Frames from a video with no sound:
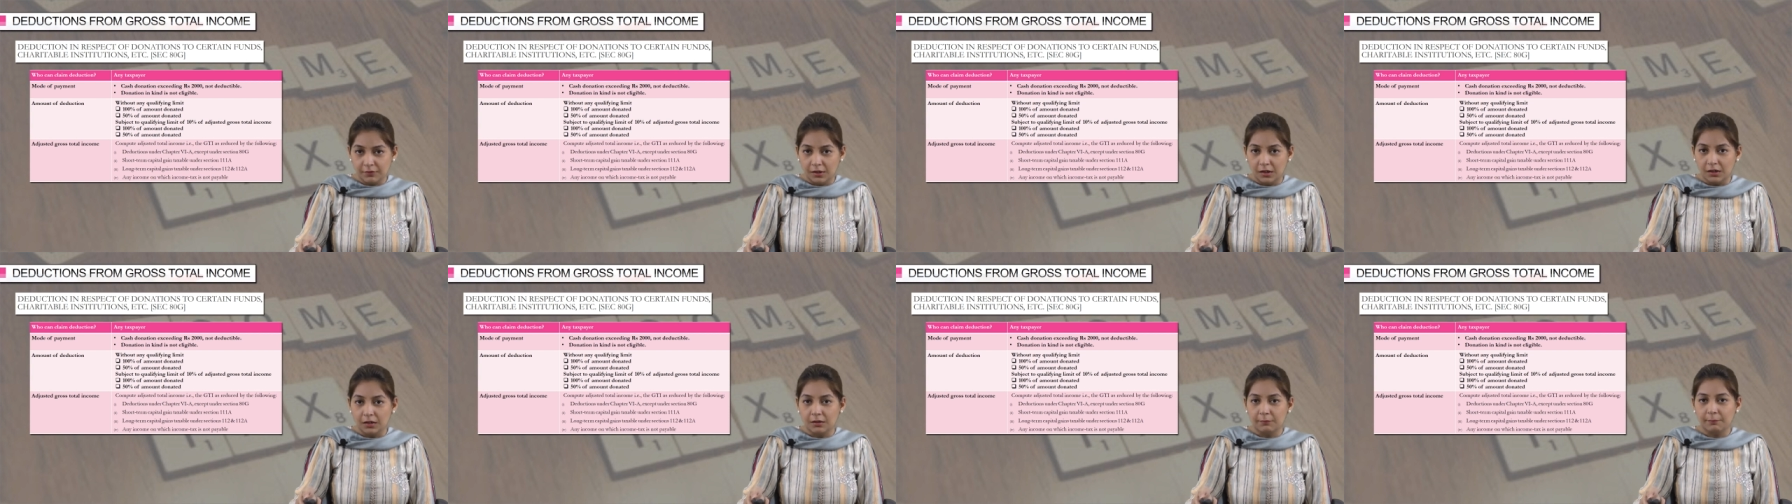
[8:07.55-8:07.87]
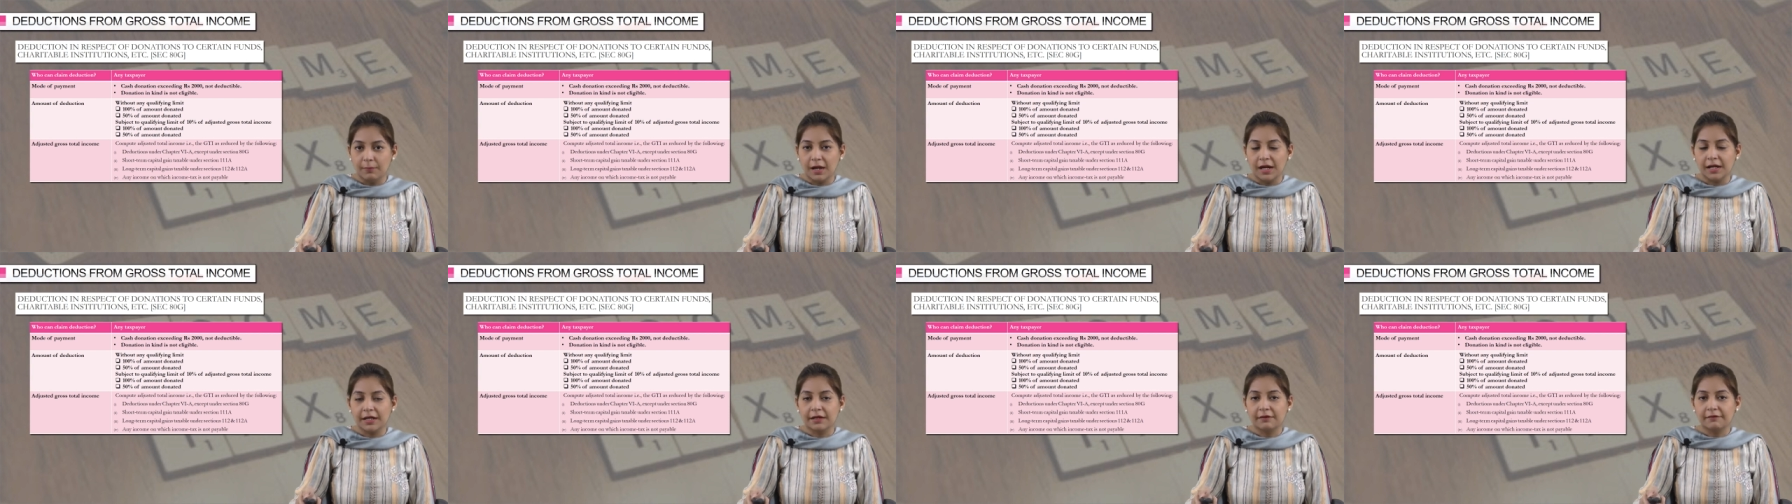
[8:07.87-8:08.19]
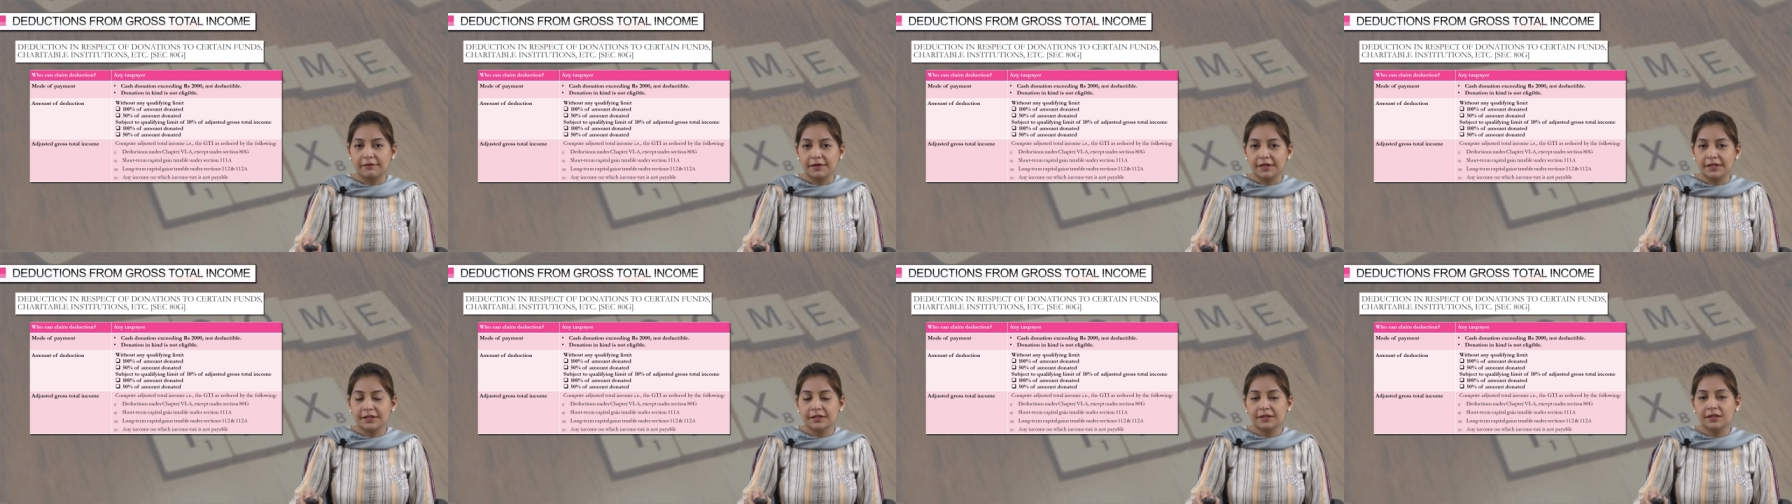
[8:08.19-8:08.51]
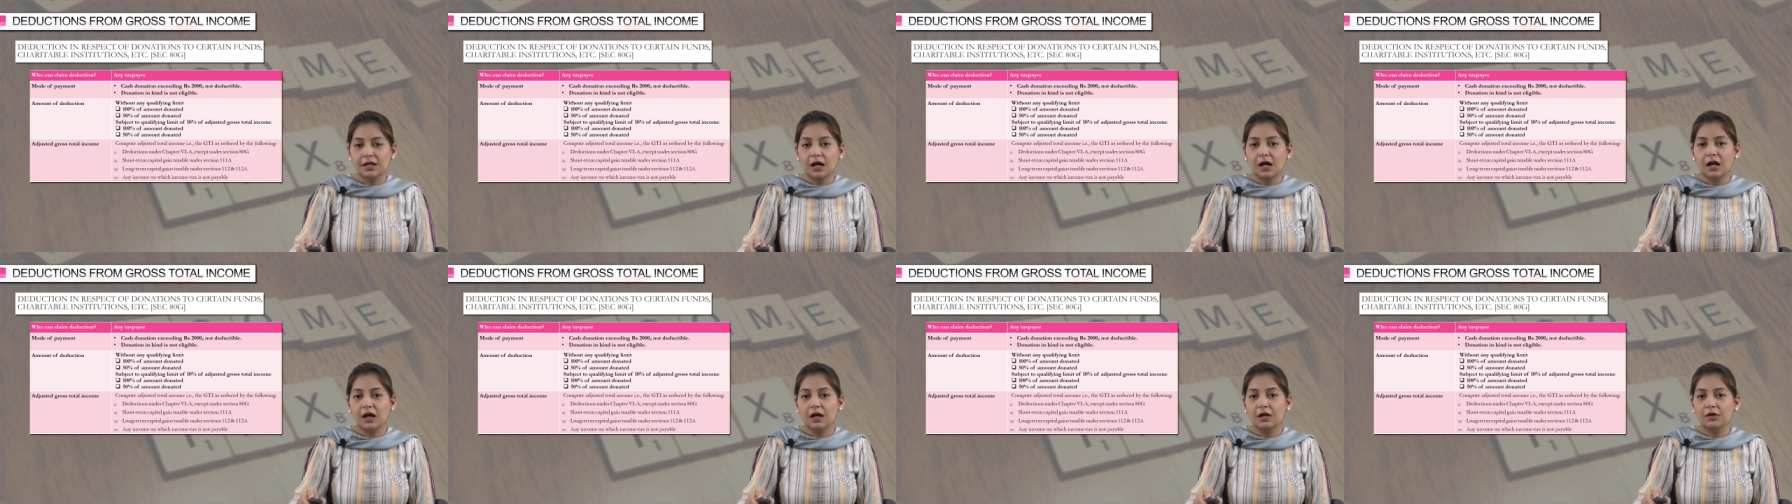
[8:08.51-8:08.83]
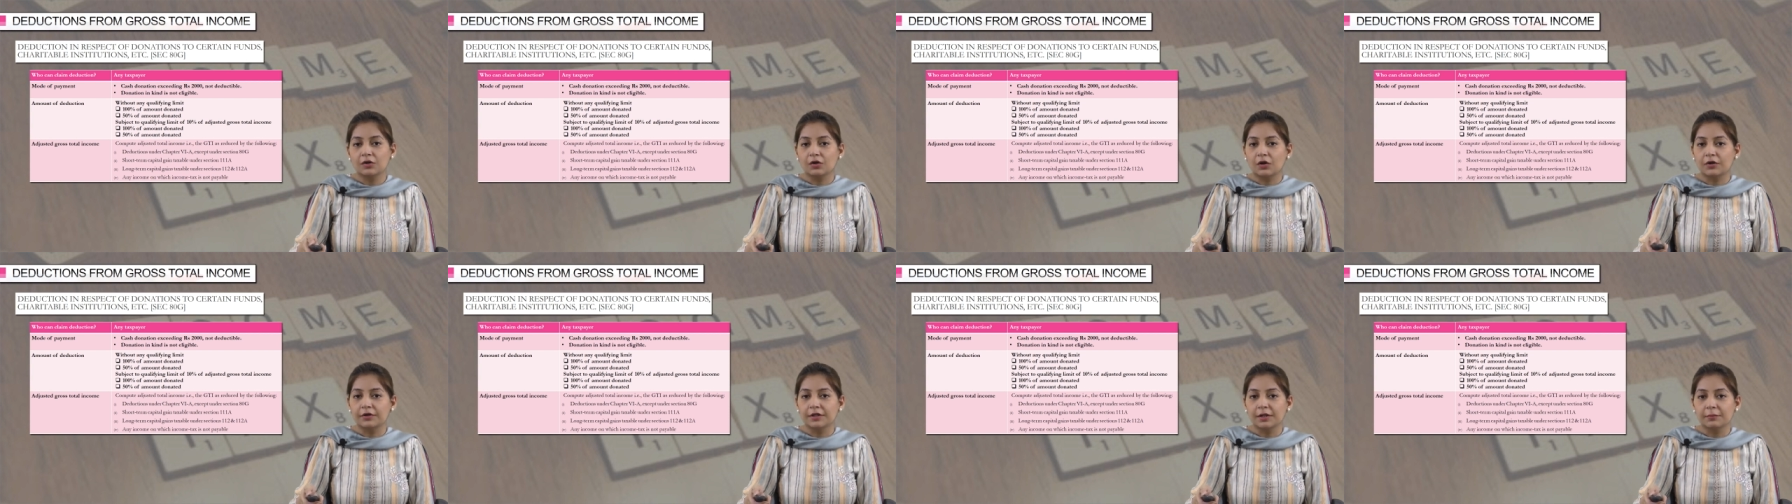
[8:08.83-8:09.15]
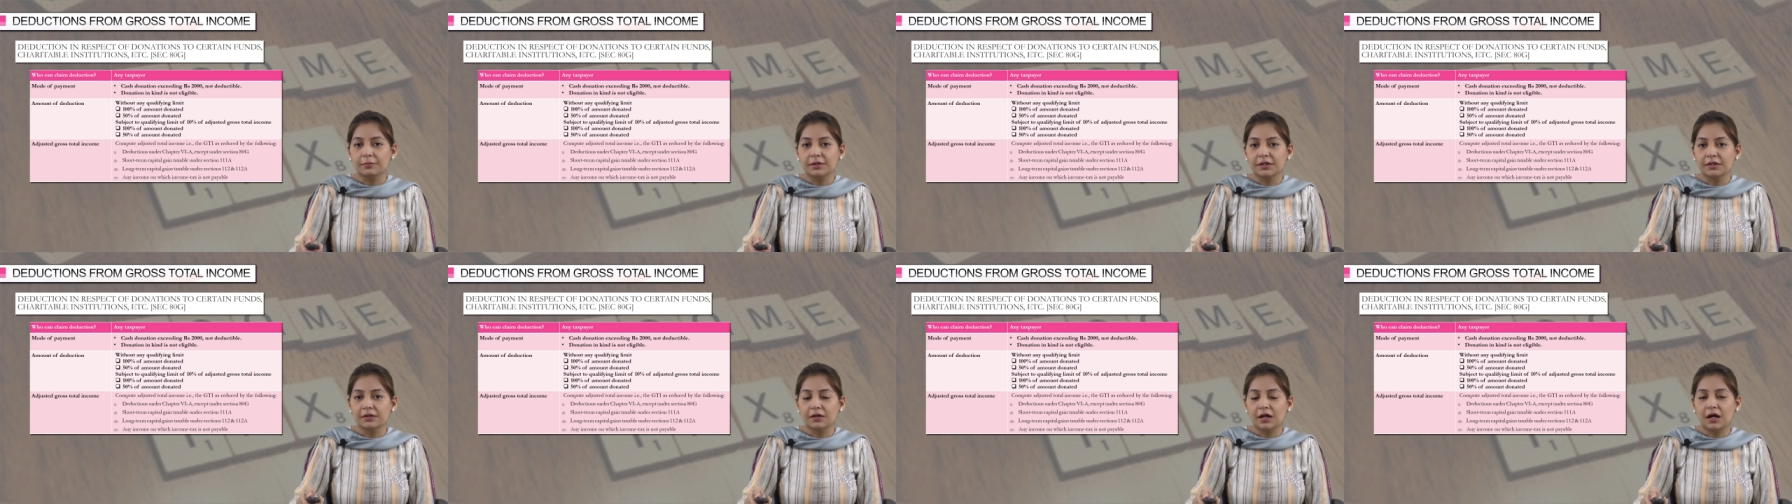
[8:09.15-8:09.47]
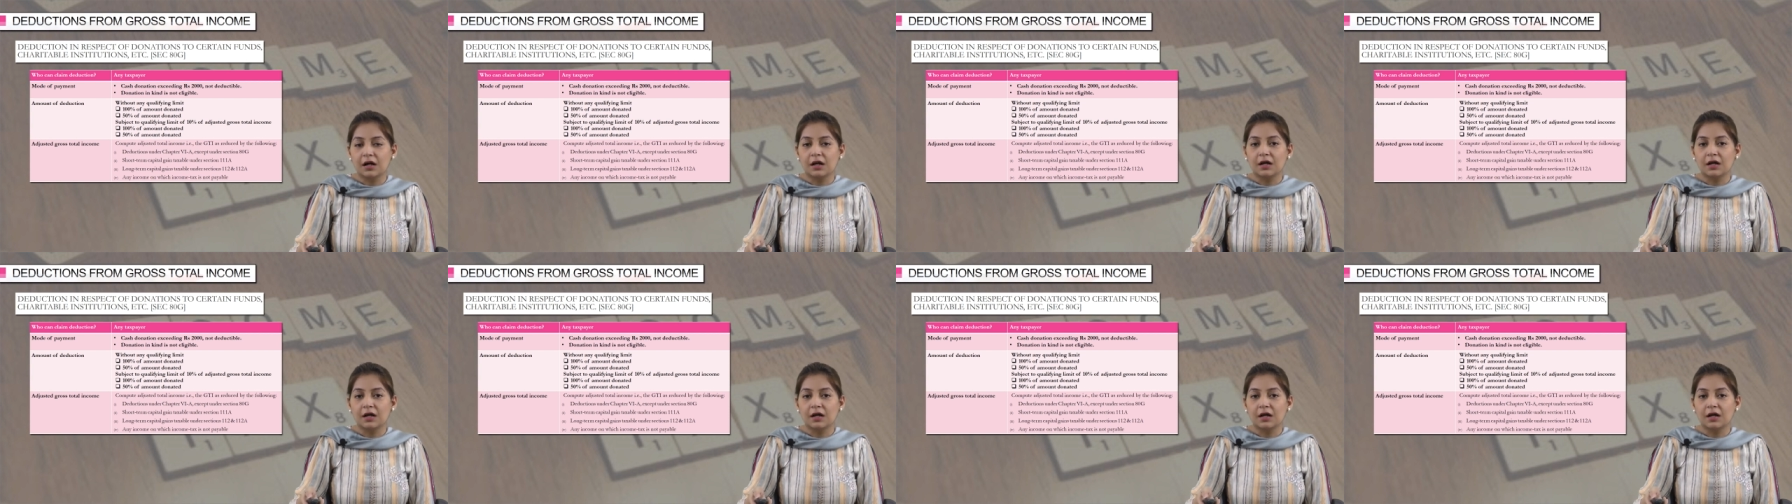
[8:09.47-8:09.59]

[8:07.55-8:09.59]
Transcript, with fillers: uh, by credit card or debit